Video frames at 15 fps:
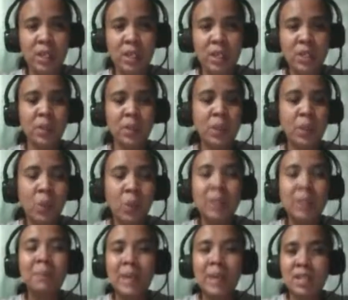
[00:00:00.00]
So
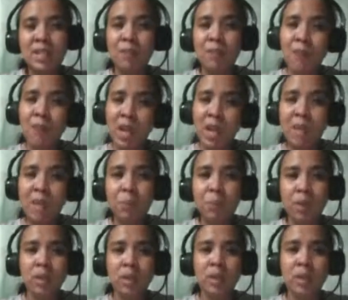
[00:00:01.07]
encoding plays a very
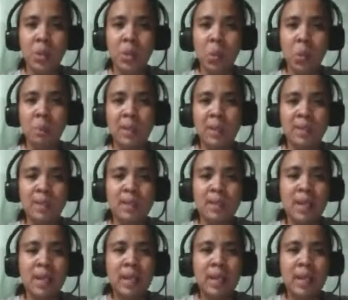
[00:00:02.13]
important role because